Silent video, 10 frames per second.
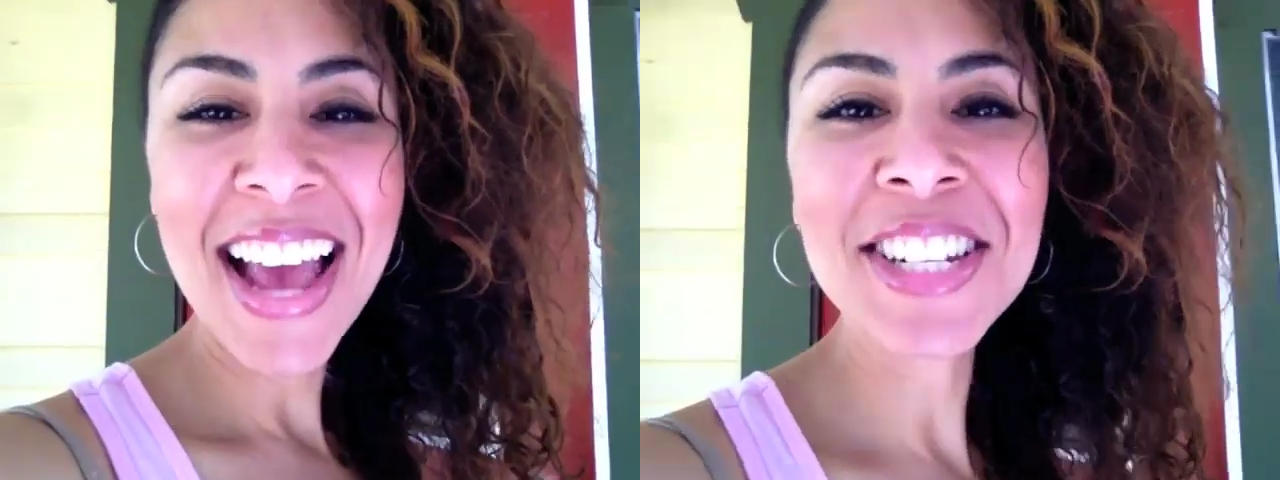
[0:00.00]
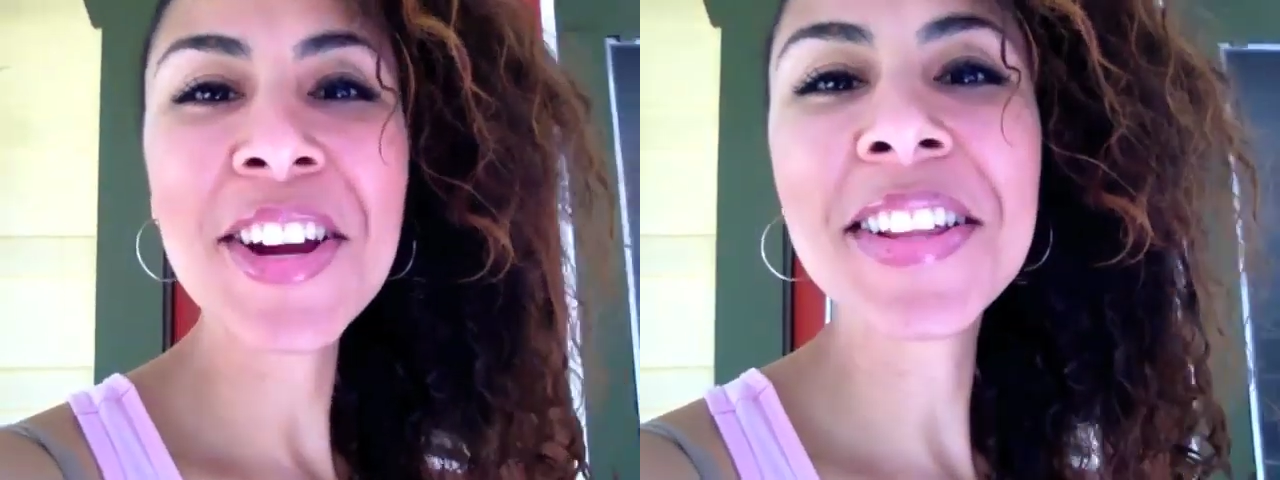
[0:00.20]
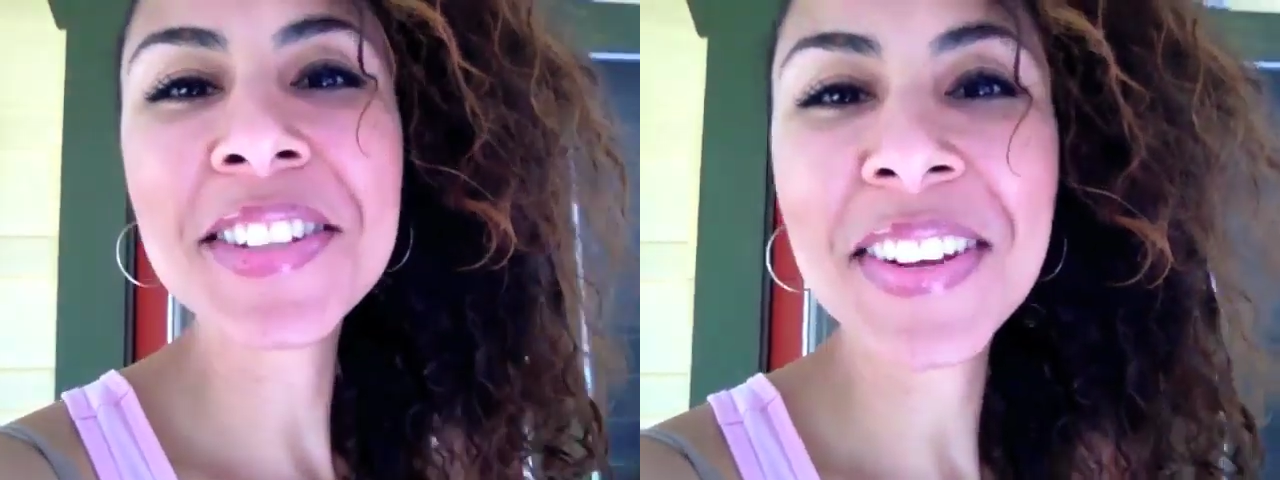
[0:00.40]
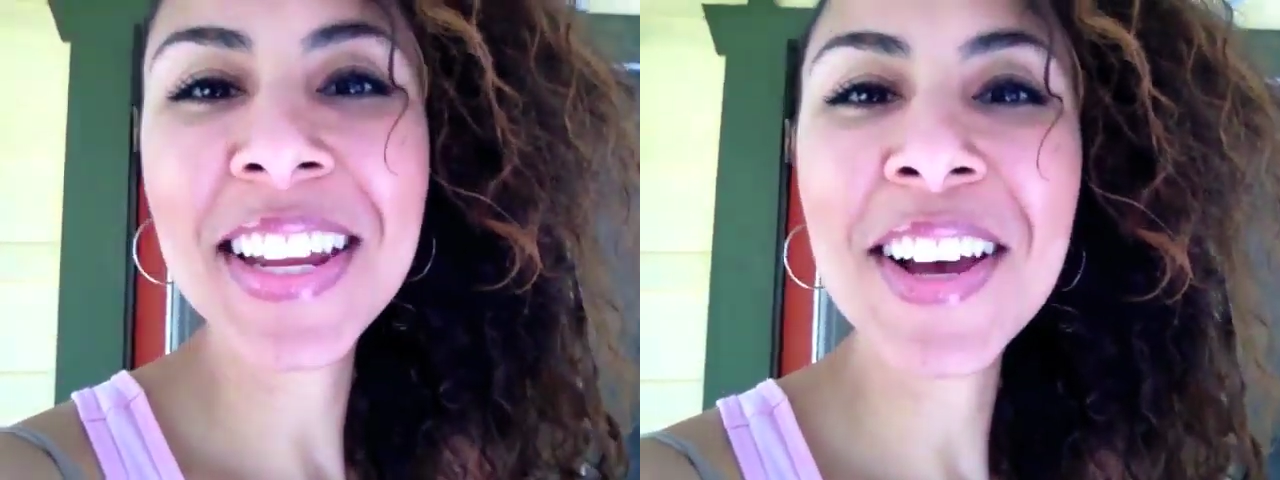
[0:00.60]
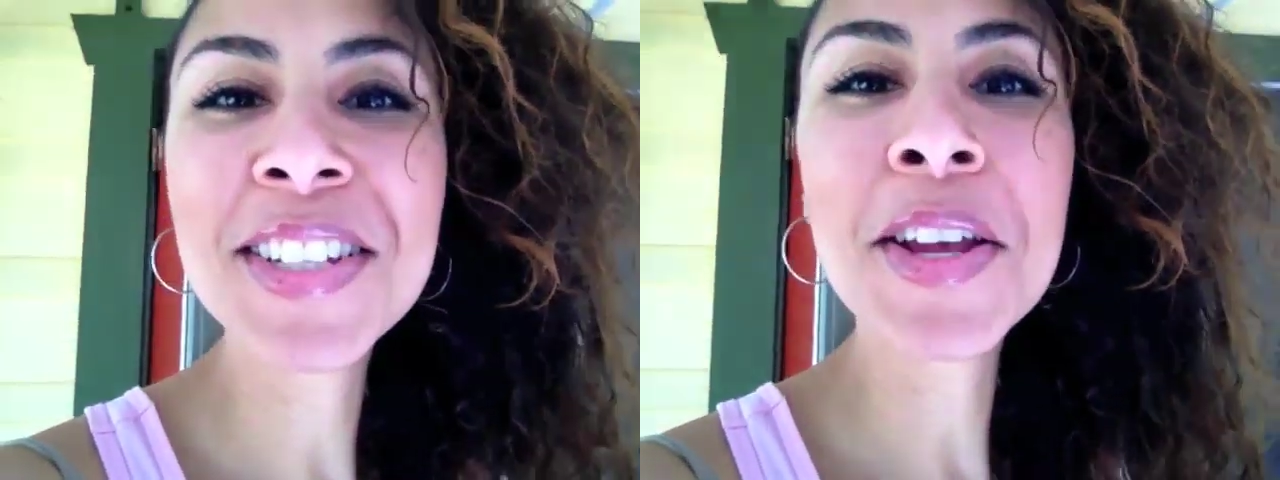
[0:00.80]
And share this
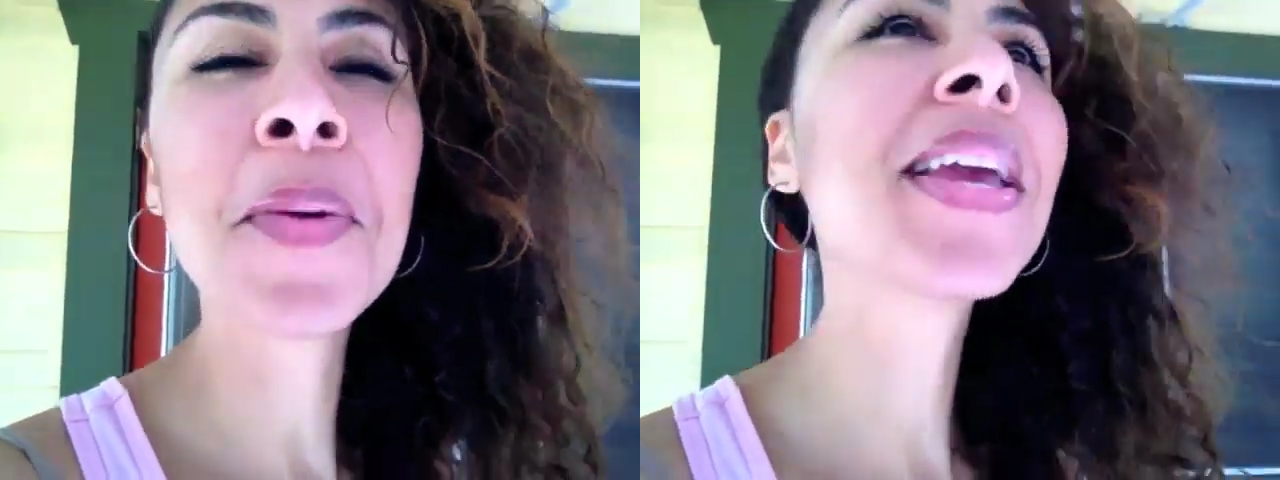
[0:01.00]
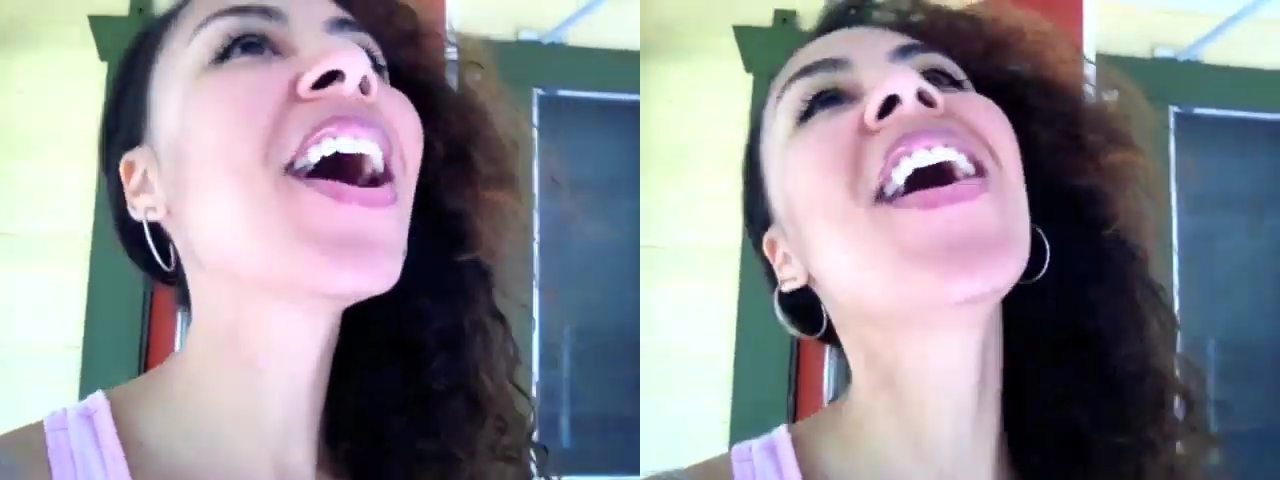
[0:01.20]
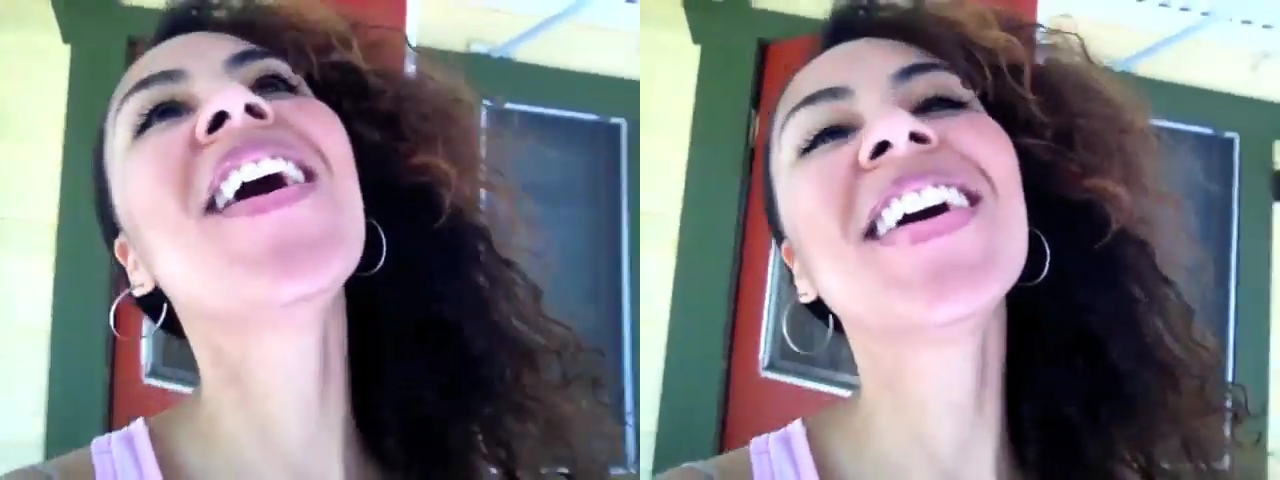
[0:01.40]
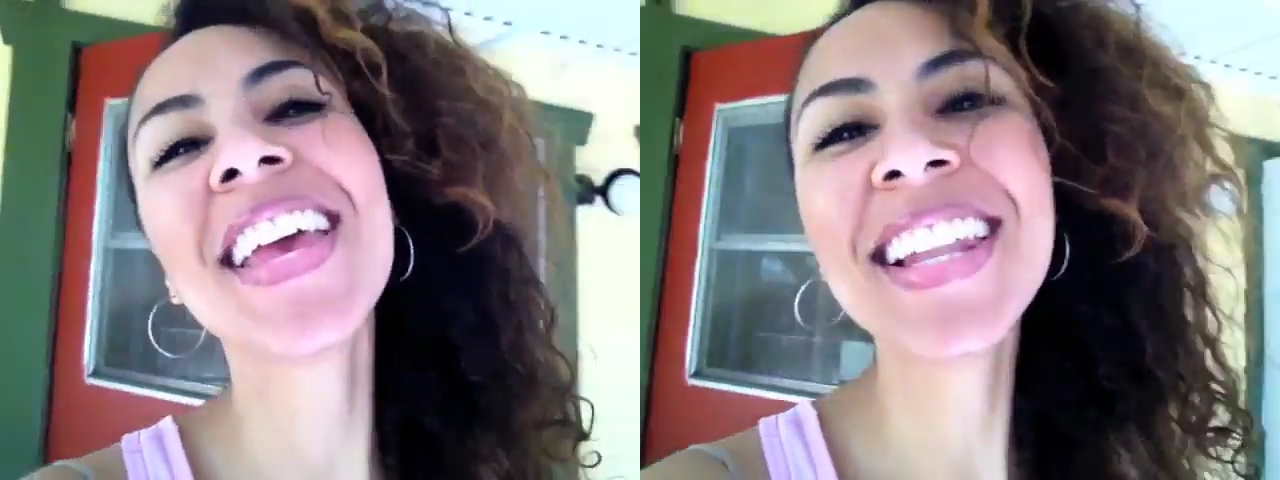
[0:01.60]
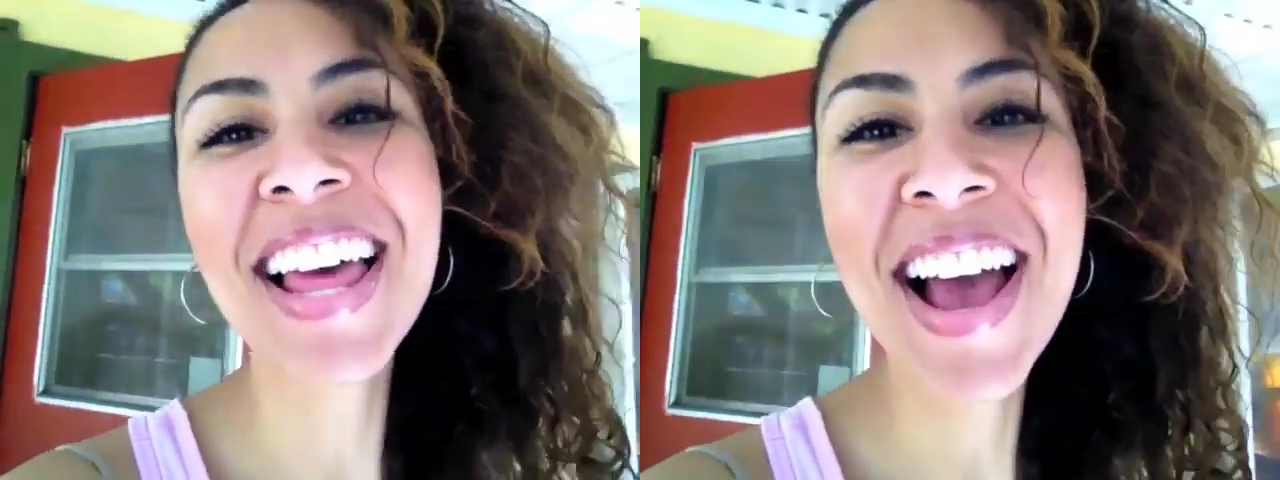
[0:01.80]
video so we all
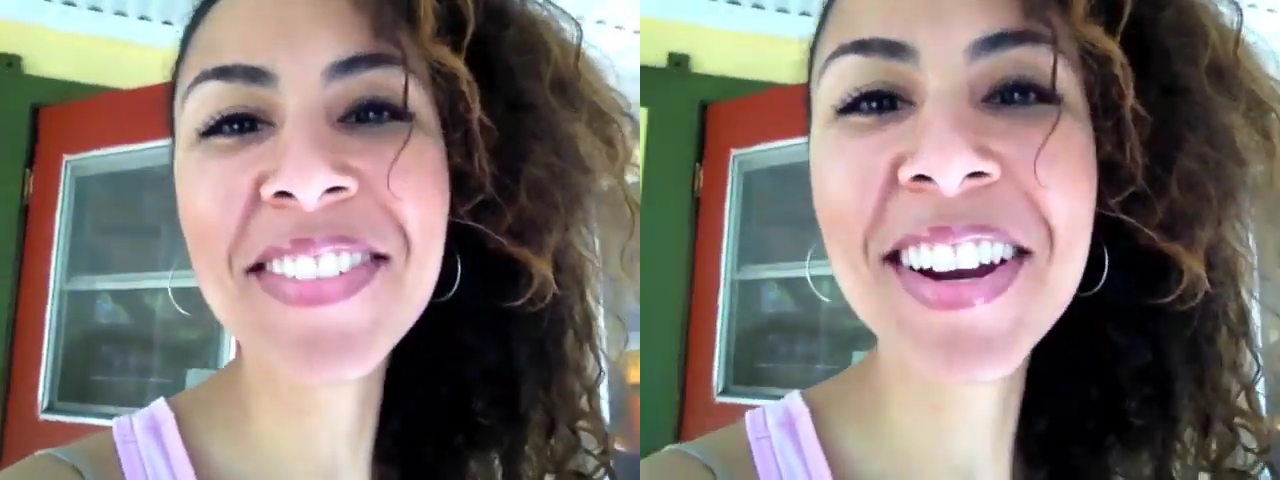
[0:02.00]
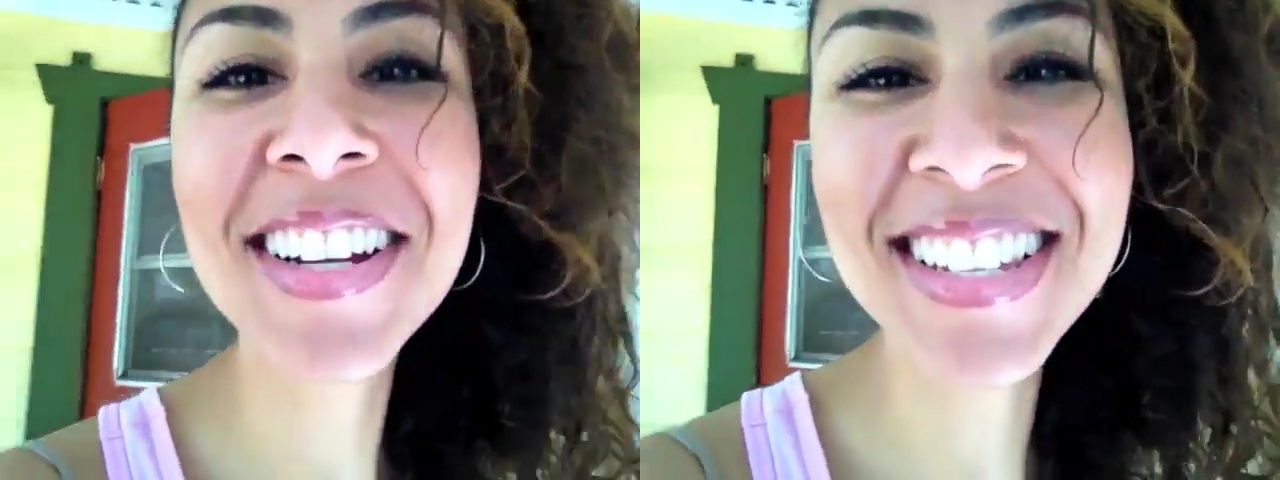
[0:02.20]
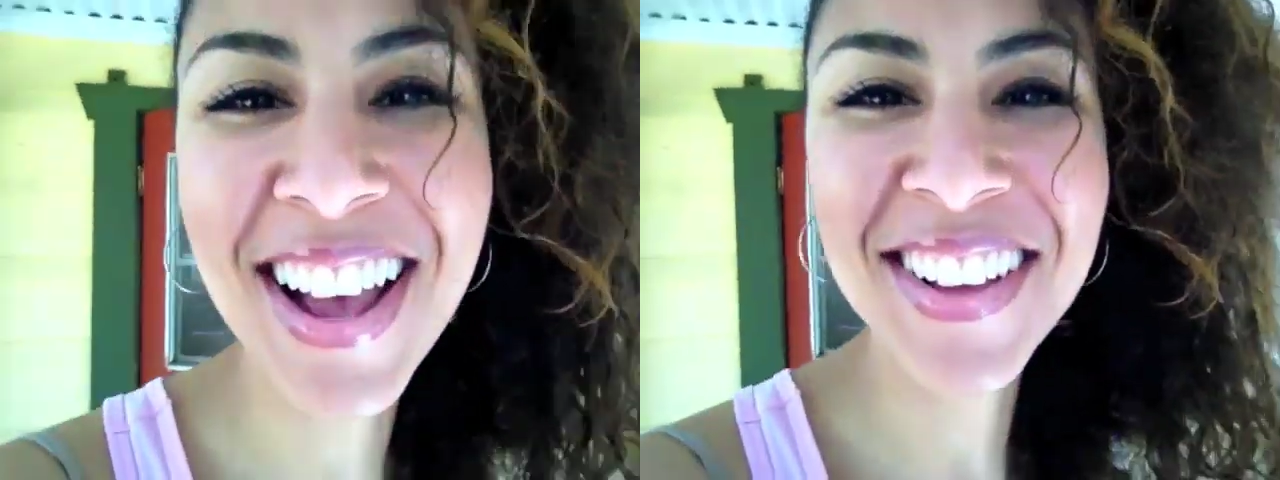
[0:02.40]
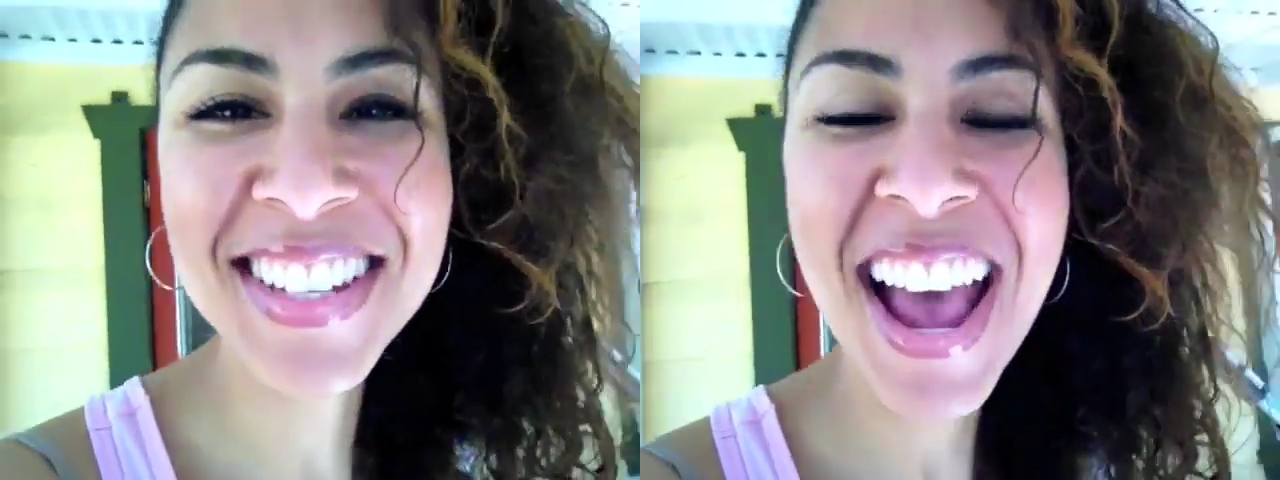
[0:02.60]
can laugh at ourselves.